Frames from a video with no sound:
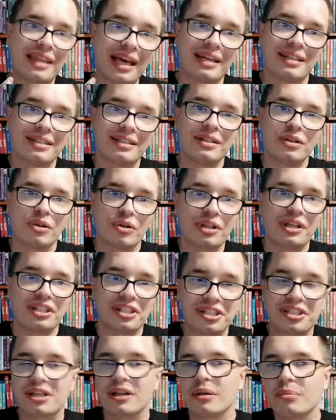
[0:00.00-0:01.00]
that,
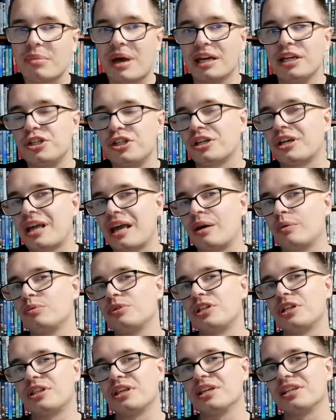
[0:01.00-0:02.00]
they still managed to
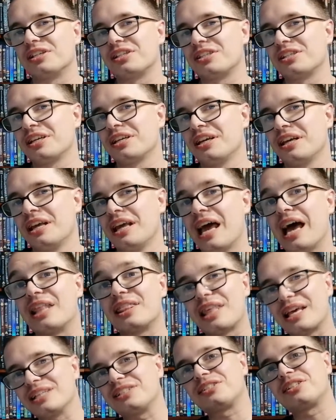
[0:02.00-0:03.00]
counter this.
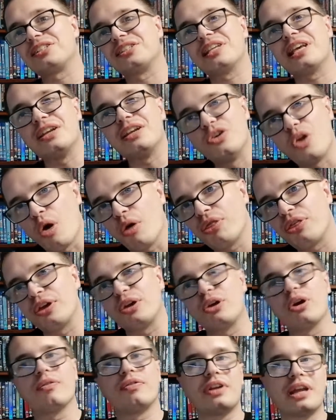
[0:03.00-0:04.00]
And that's to say
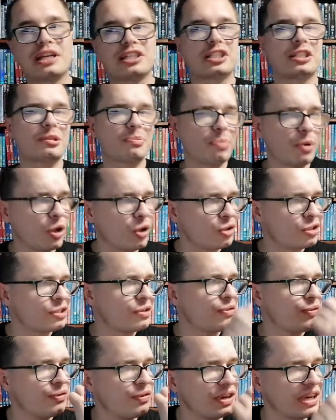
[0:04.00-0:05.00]
nothing of an
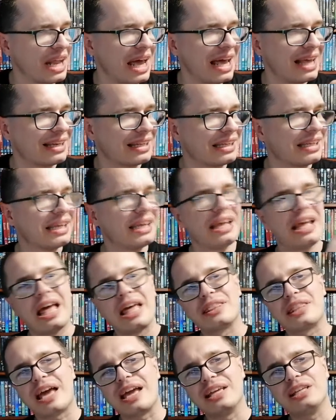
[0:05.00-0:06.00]
explosive finale
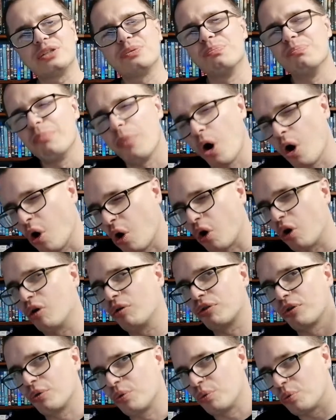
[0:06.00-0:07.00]
that is
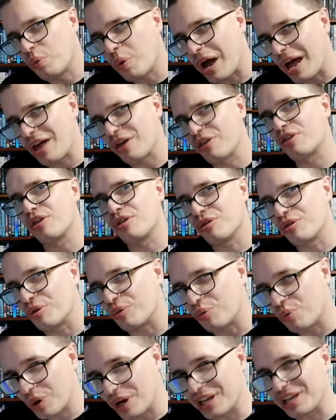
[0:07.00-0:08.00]
more than worth
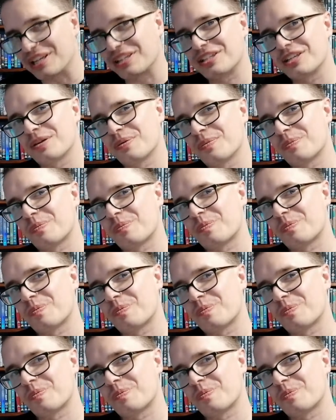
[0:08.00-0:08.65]
the wait.